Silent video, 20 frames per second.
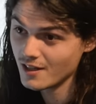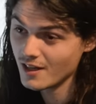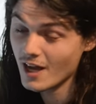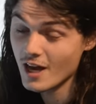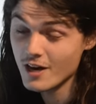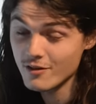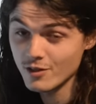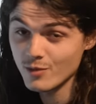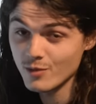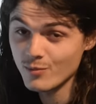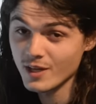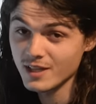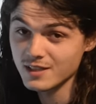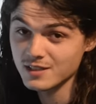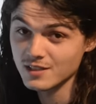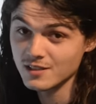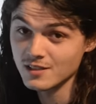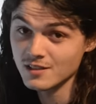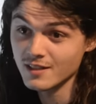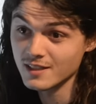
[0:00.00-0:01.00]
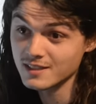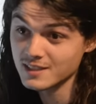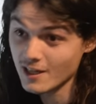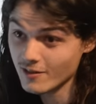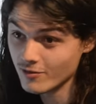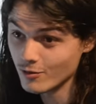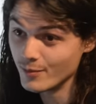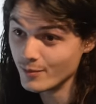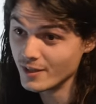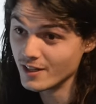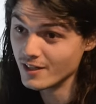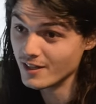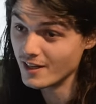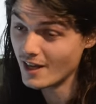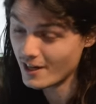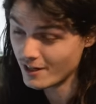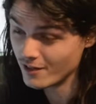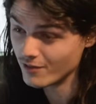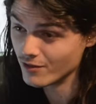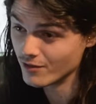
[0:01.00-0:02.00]
Every picture that's ever been in
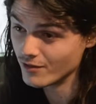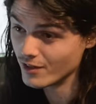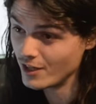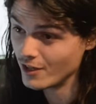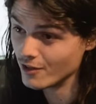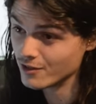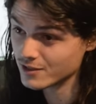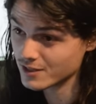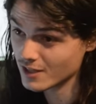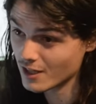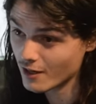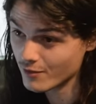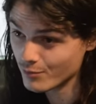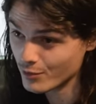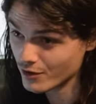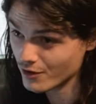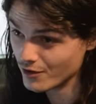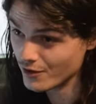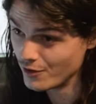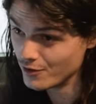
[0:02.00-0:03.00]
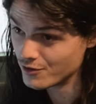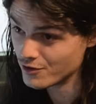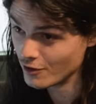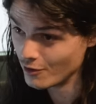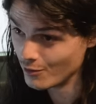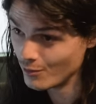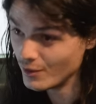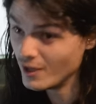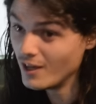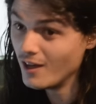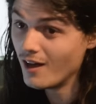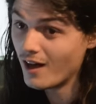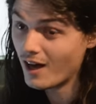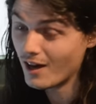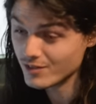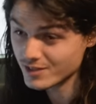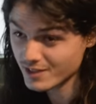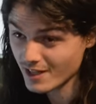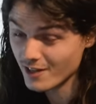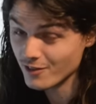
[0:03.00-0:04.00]
any of the videos that I've put on YouTube,
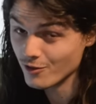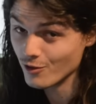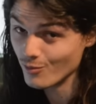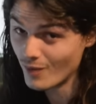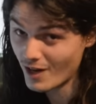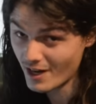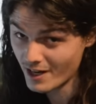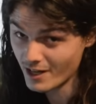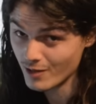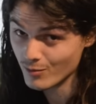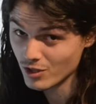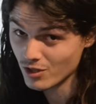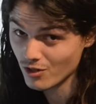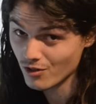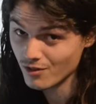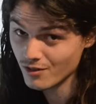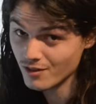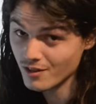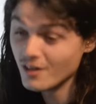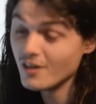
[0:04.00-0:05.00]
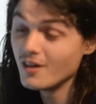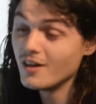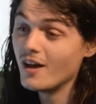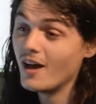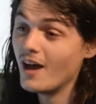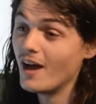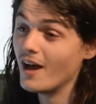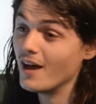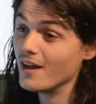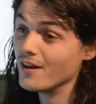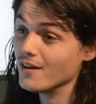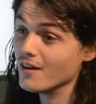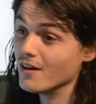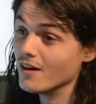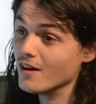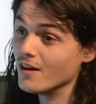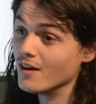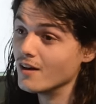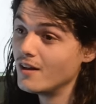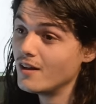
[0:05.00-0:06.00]
I've scanned on my Imacon, and
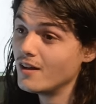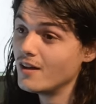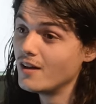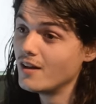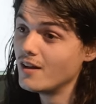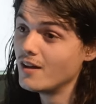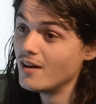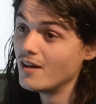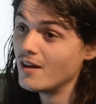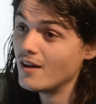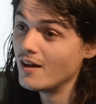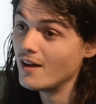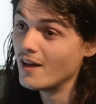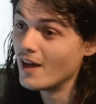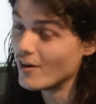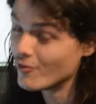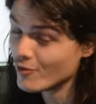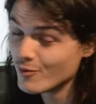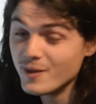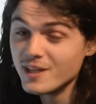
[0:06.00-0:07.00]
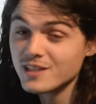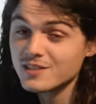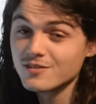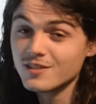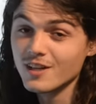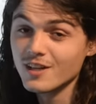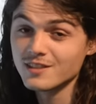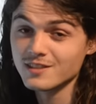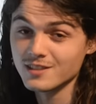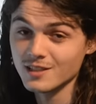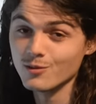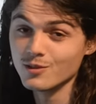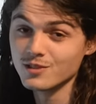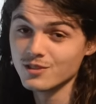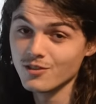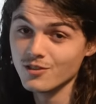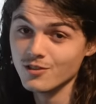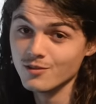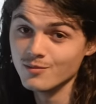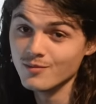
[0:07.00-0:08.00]
uh, every piece of dust that was
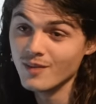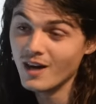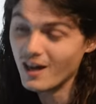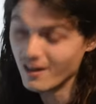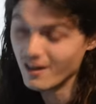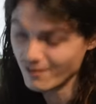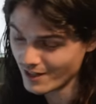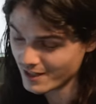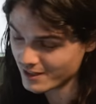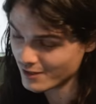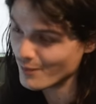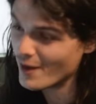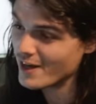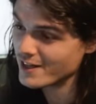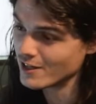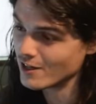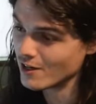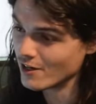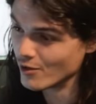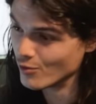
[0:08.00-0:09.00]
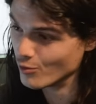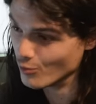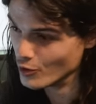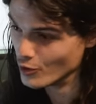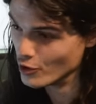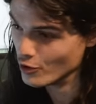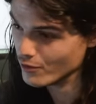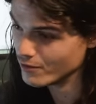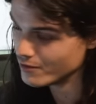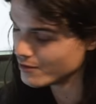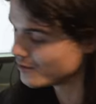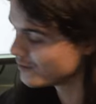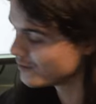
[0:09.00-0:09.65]
on them, I've had to manually remove.